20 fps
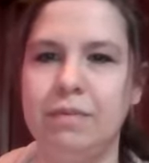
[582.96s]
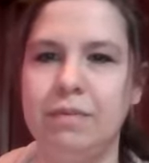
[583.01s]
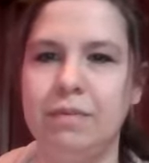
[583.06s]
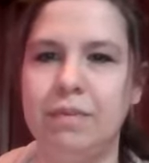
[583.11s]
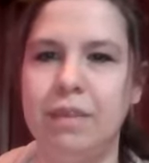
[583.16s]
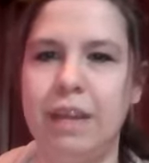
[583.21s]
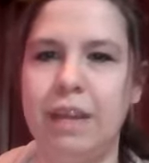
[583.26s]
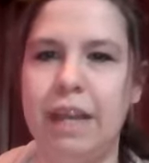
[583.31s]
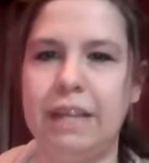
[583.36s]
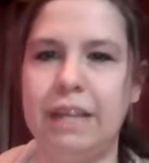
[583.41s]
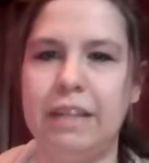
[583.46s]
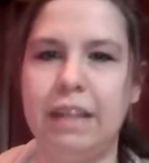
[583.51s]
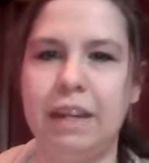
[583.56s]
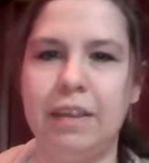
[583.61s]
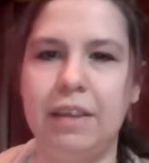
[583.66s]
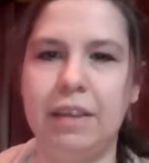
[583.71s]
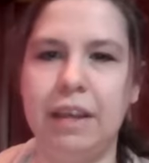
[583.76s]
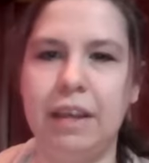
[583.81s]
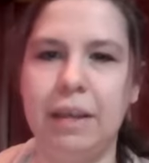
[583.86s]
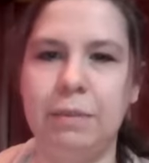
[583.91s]
Nice.
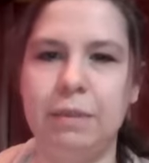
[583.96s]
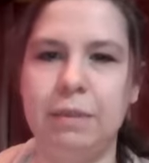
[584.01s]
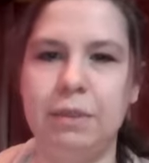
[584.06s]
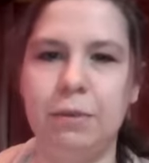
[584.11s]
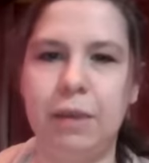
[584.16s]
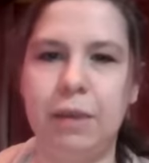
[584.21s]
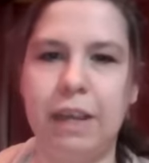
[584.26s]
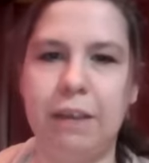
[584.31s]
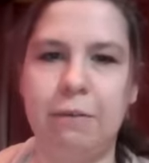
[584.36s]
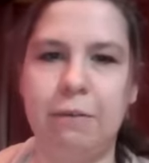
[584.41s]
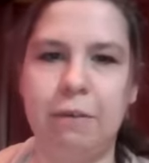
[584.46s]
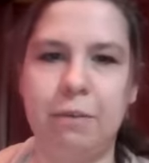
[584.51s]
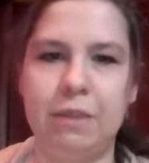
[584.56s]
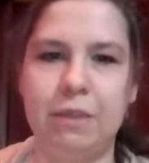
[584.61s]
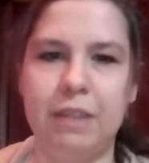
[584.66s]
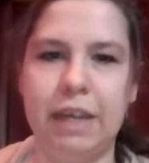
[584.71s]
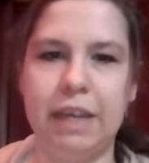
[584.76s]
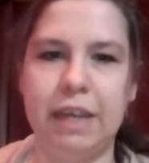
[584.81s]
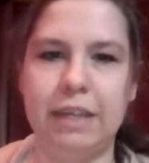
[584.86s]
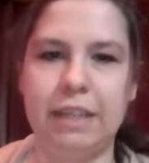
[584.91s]
Letting the hips sway from
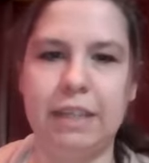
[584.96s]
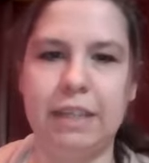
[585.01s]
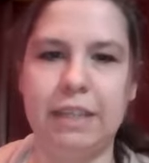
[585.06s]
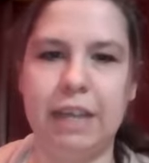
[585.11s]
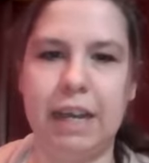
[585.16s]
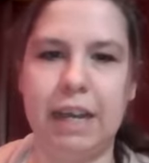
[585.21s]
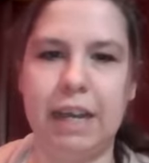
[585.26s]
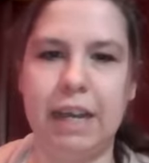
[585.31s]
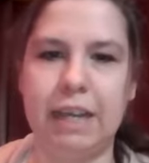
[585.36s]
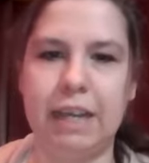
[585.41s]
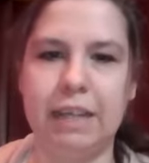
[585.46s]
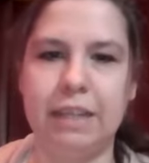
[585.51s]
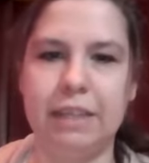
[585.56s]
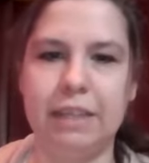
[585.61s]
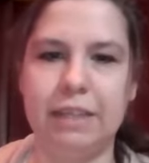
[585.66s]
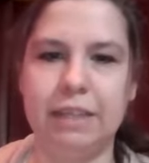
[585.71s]
side to side.